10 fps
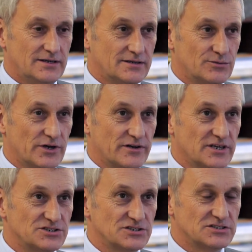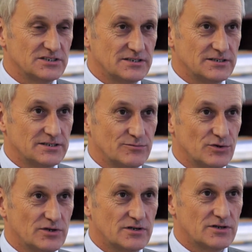at Whiterashes, and
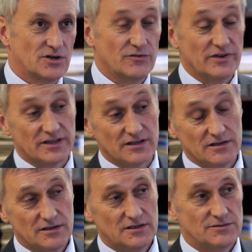we're covering